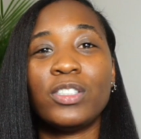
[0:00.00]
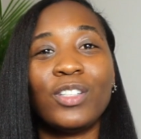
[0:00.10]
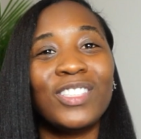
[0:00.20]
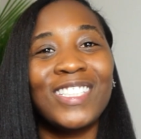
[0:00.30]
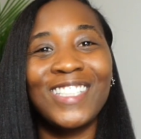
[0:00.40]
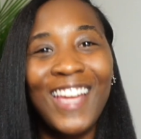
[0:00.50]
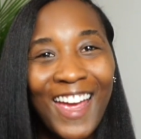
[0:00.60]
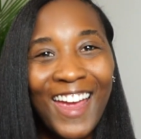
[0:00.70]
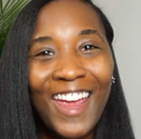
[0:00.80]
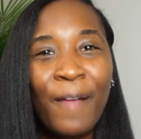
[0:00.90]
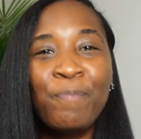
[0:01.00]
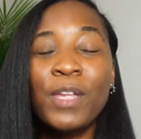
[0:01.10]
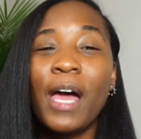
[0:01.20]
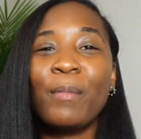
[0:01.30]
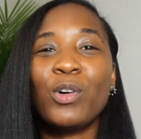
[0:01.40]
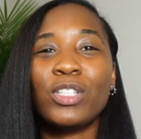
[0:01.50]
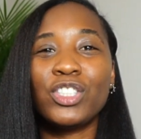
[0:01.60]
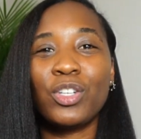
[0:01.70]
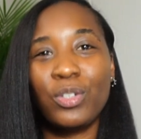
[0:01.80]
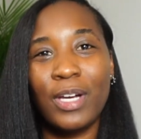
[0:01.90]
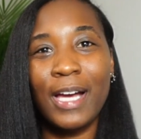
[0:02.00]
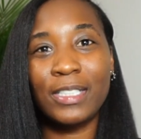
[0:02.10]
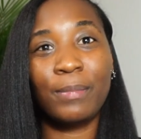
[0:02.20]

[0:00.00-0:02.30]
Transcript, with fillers: So today I'm going to show you guys